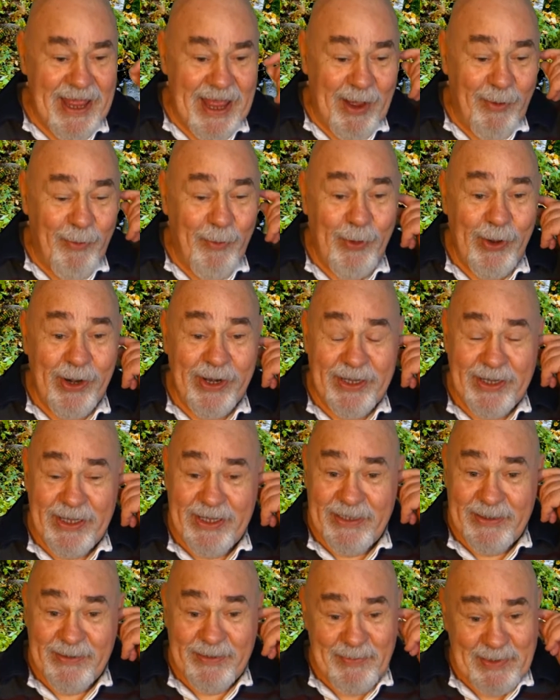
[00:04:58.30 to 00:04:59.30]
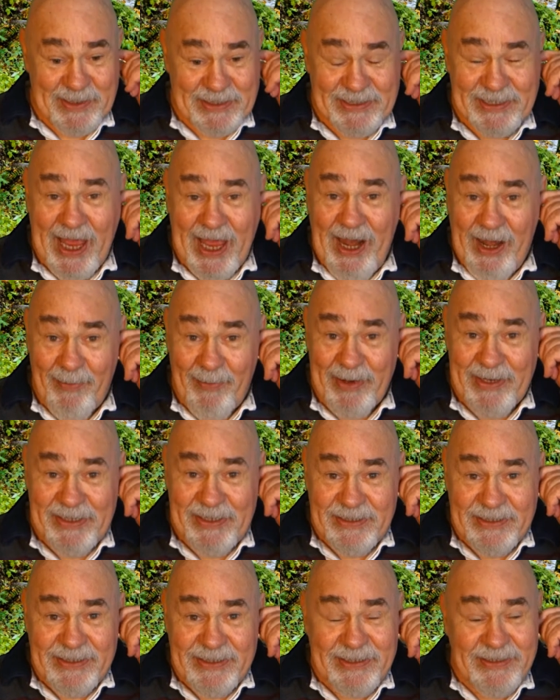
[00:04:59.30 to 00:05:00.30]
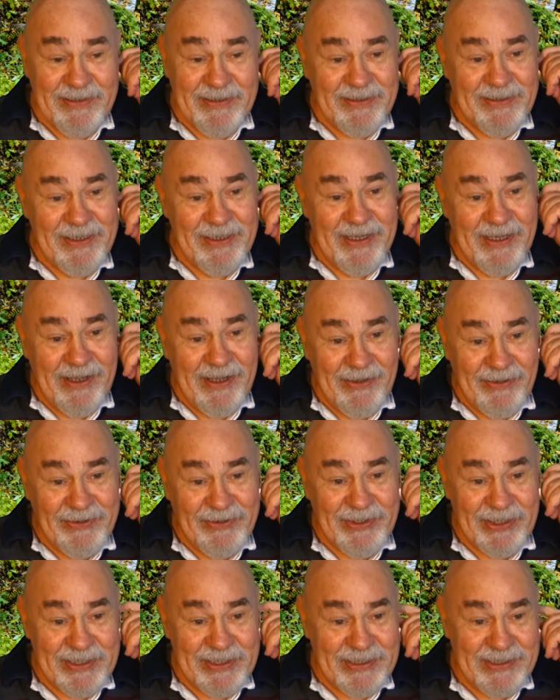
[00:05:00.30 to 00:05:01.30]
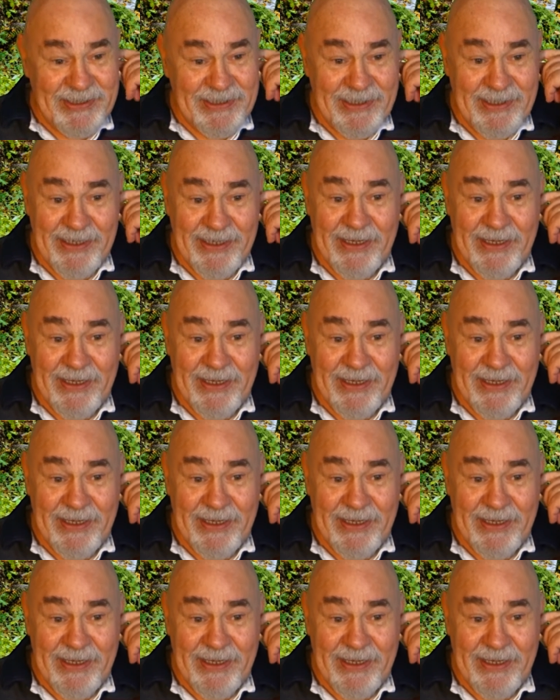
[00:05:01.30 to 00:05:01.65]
I wore my Salomons, the Ultras,